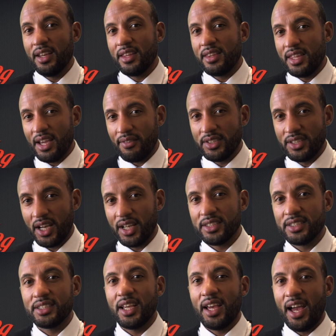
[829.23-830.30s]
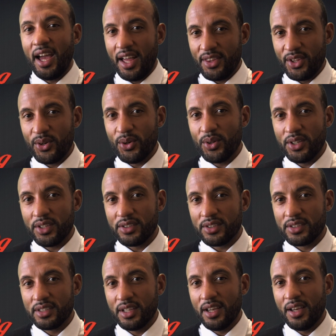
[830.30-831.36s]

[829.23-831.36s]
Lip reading: the advertisers and the audience,